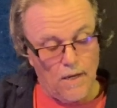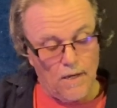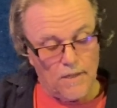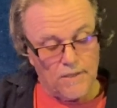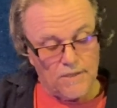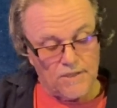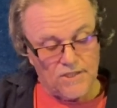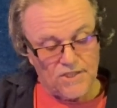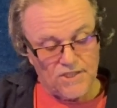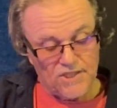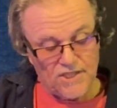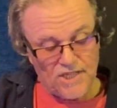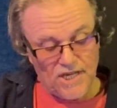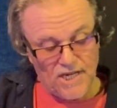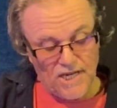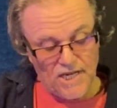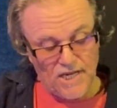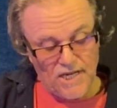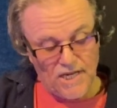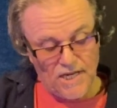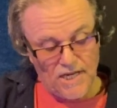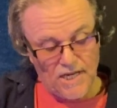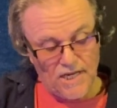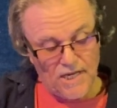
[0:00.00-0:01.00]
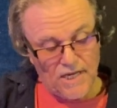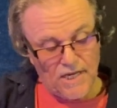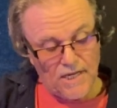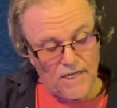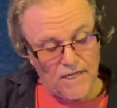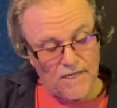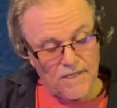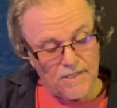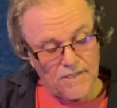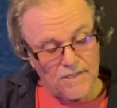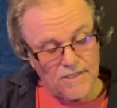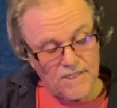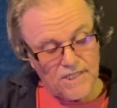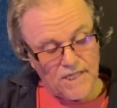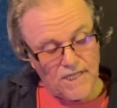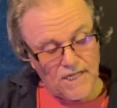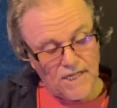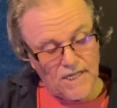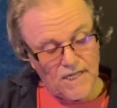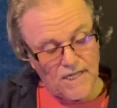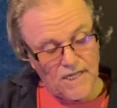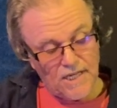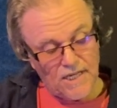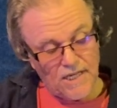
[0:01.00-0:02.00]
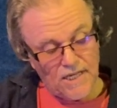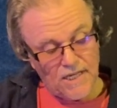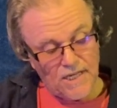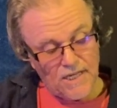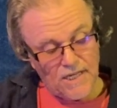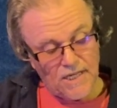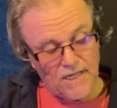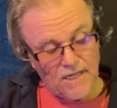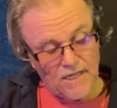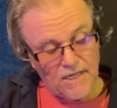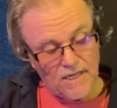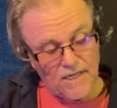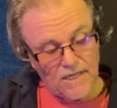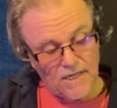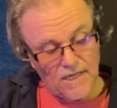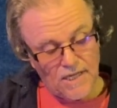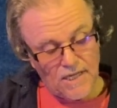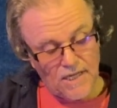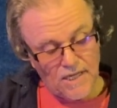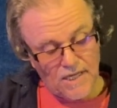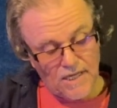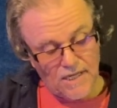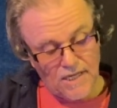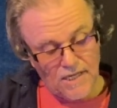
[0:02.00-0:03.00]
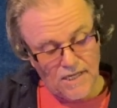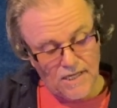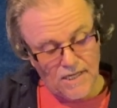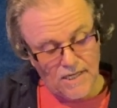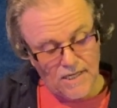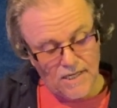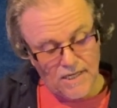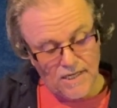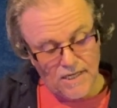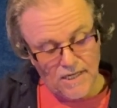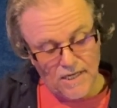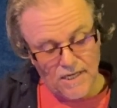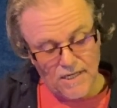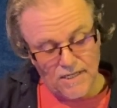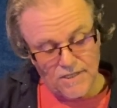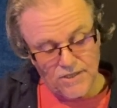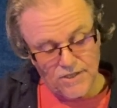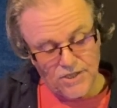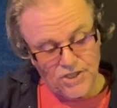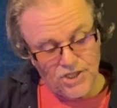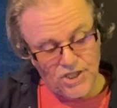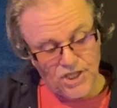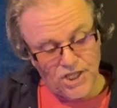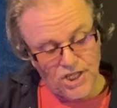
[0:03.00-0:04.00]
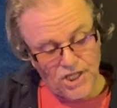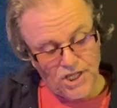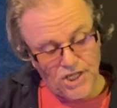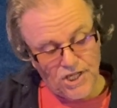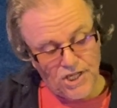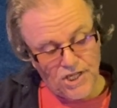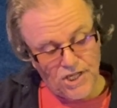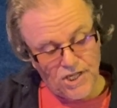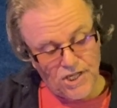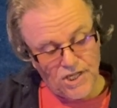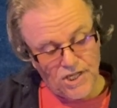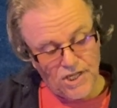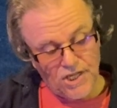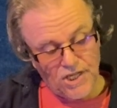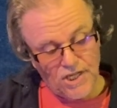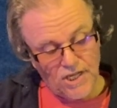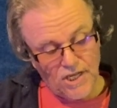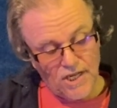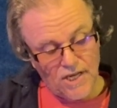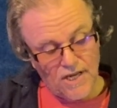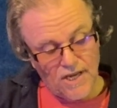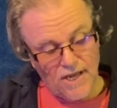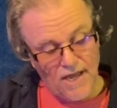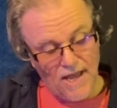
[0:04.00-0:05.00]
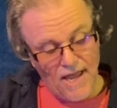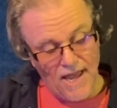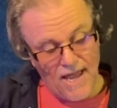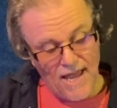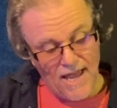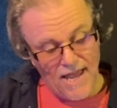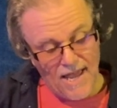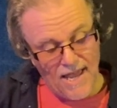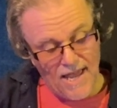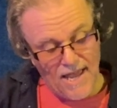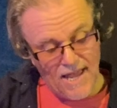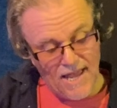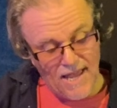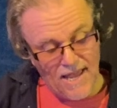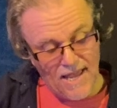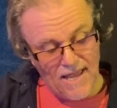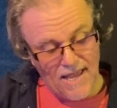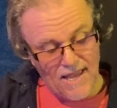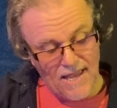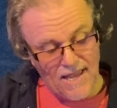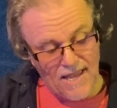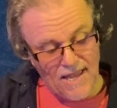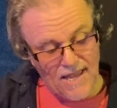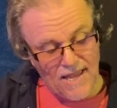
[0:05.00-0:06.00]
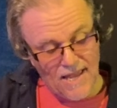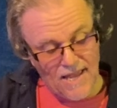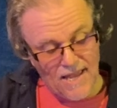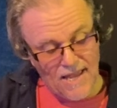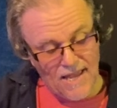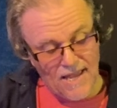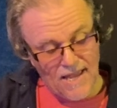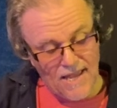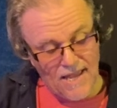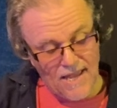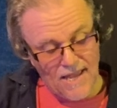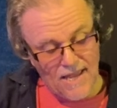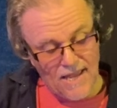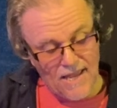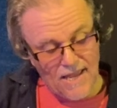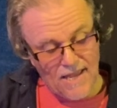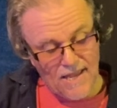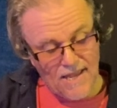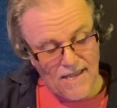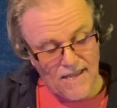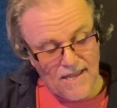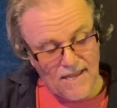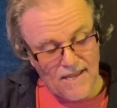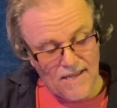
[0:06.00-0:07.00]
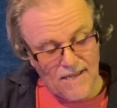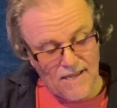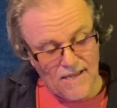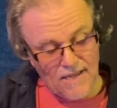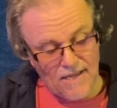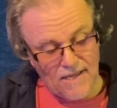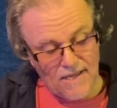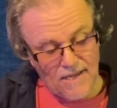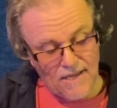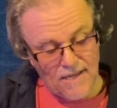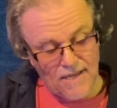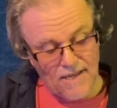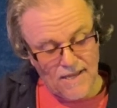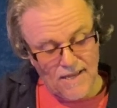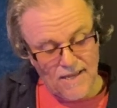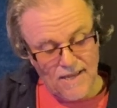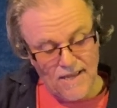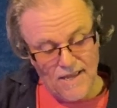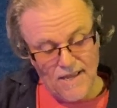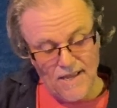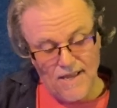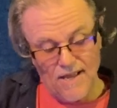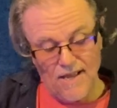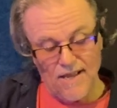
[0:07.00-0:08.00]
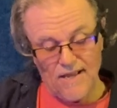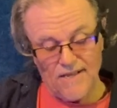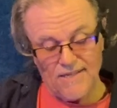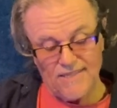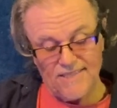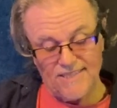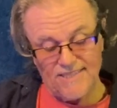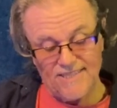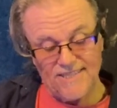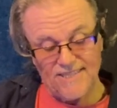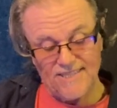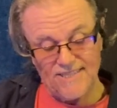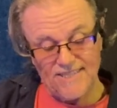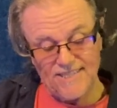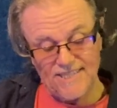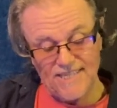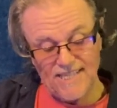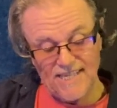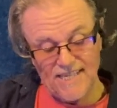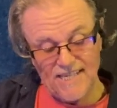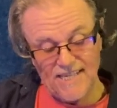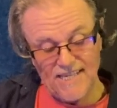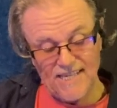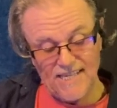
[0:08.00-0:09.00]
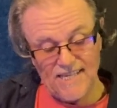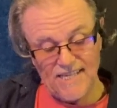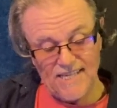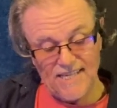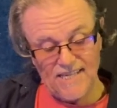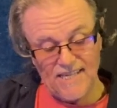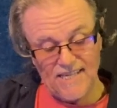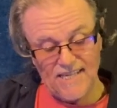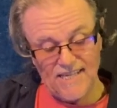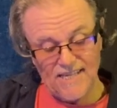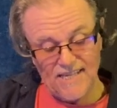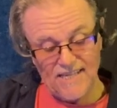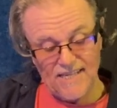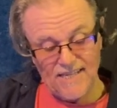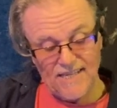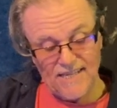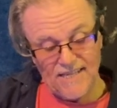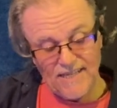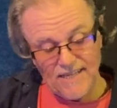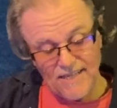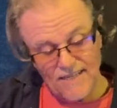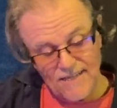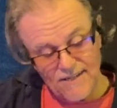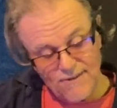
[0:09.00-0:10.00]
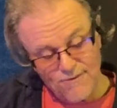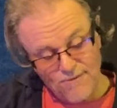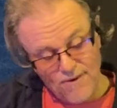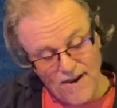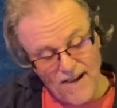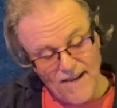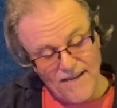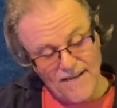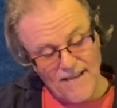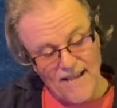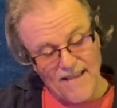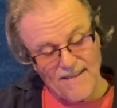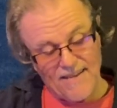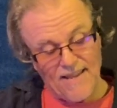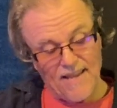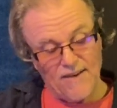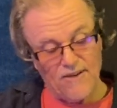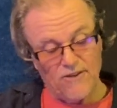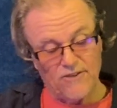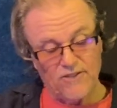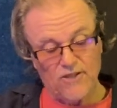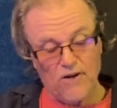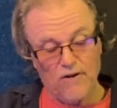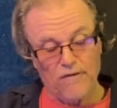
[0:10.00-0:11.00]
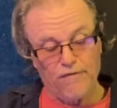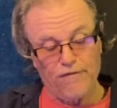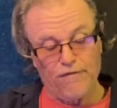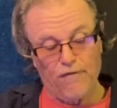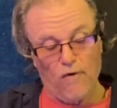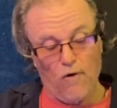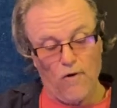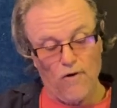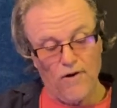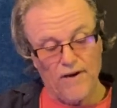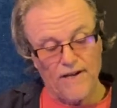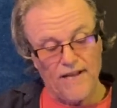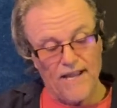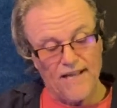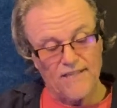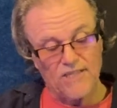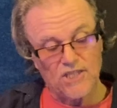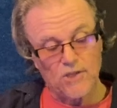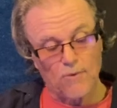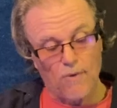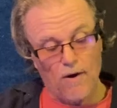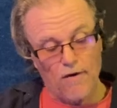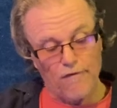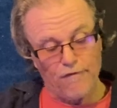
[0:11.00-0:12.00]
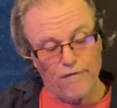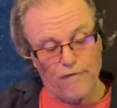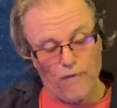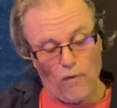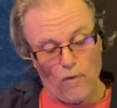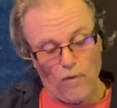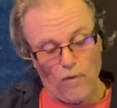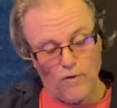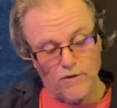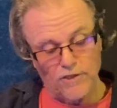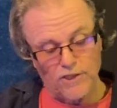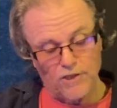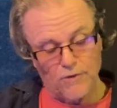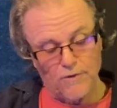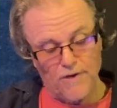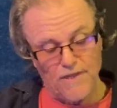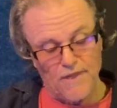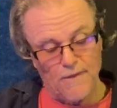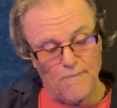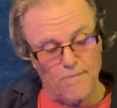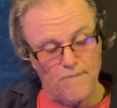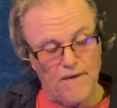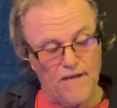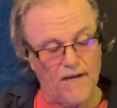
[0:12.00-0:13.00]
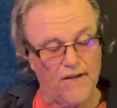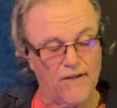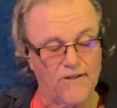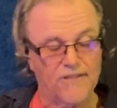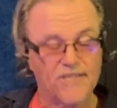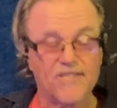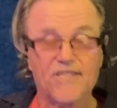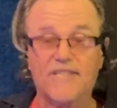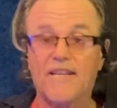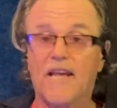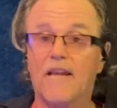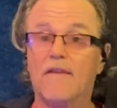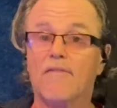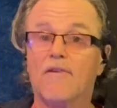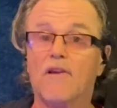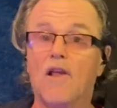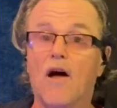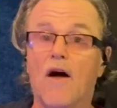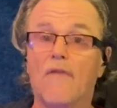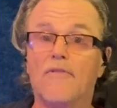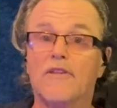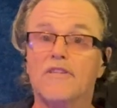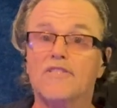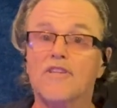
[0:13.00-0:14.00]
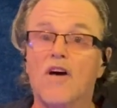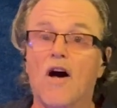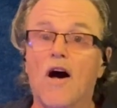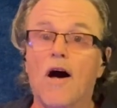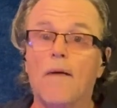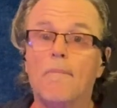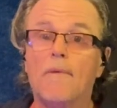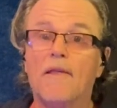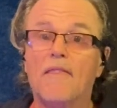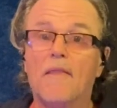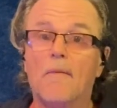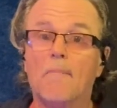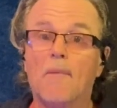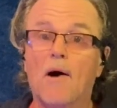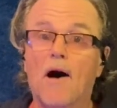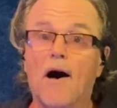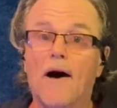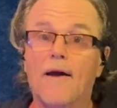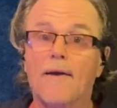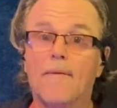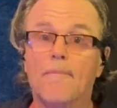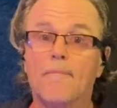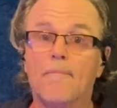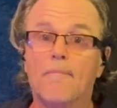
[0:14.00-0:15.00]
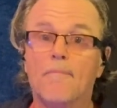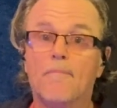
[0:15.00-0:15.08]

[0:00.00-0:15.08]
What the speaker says: C, D, E, G, A, C, right? And then there's our 4 again. So our 4s are in the middle instead of along the top and the bottom.